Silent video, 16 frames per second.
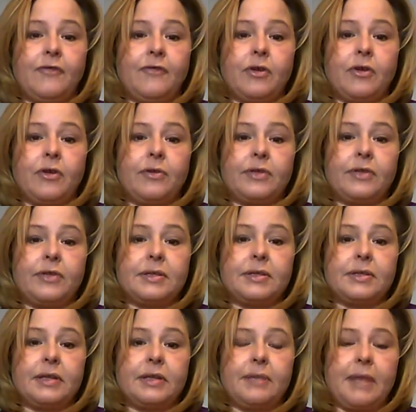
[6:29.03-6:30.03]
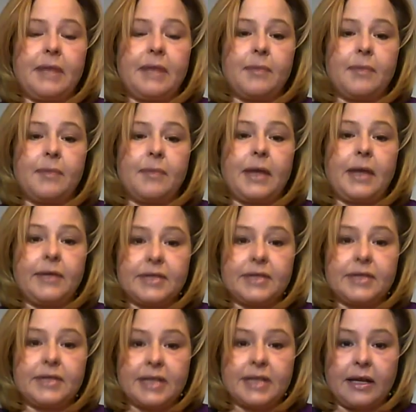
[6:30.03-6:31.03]
for the, the makeup and the
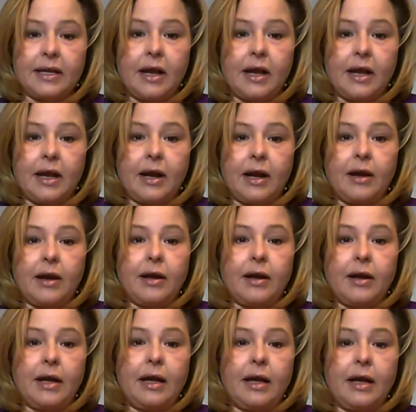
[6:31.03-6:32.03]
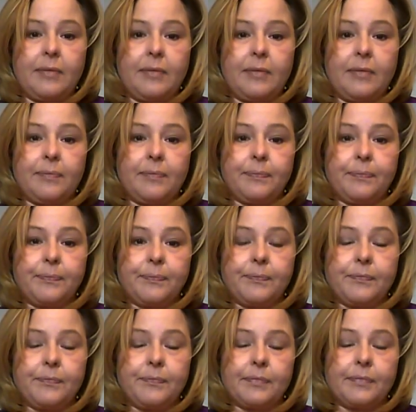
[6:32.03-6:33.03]
skincare. Um,
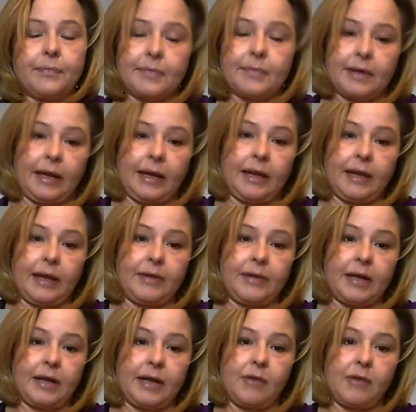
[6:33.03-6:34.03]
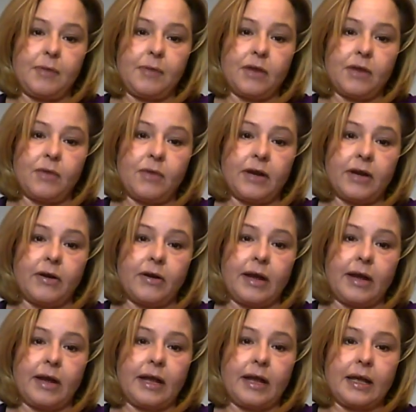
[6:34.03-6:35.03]
and then I will pick a winner.
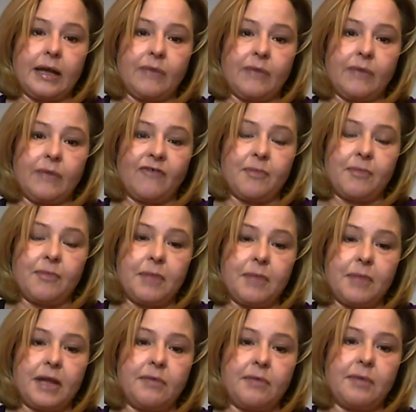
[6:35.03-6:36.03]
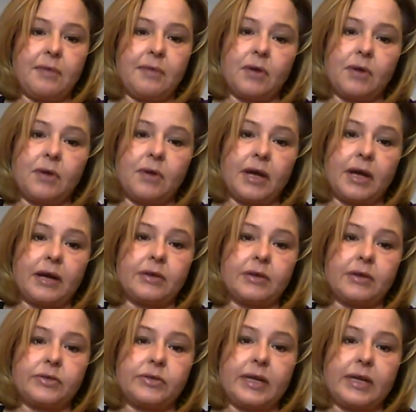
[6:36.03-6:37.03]
And from me, we will go on and
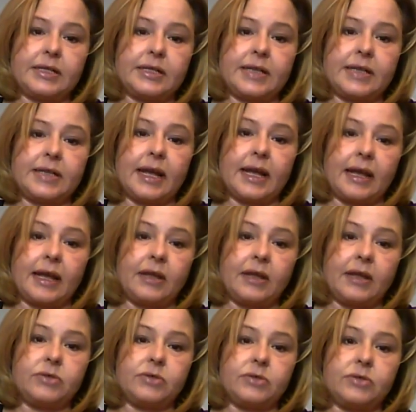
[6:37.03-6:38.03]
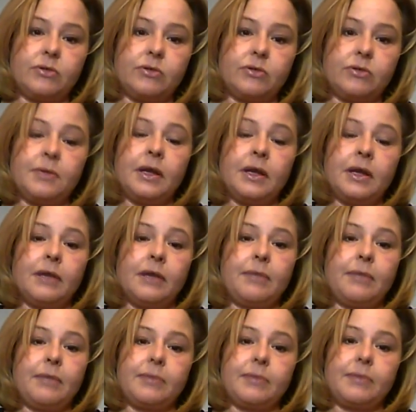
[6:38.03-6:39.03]
I'll do a second YouTube,
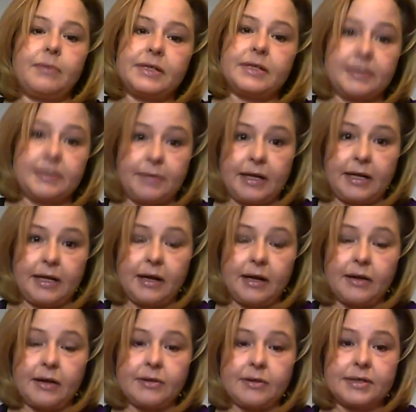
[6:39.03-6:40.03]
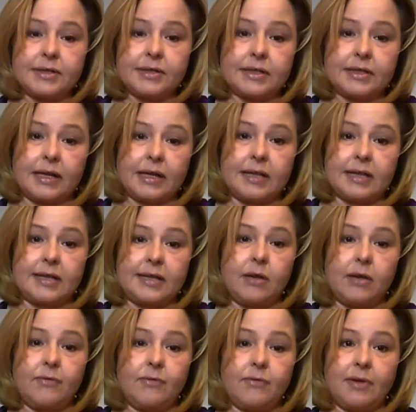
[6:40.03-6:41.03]
but it'll be somebody else, like I said,
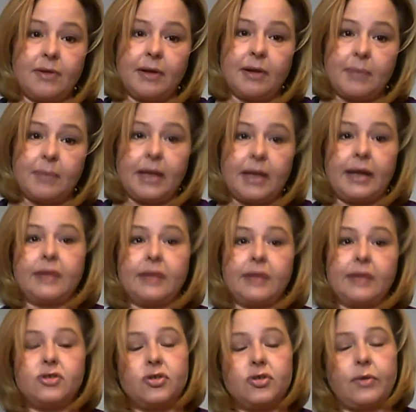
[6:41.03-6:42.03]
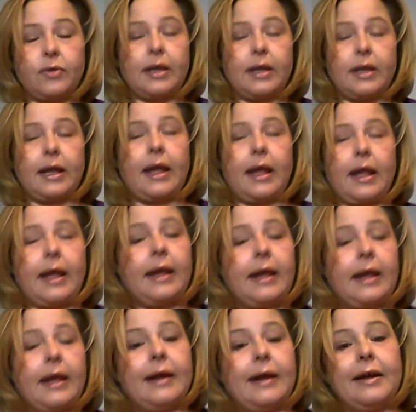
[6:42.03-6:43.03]
hopefully around my age, doing a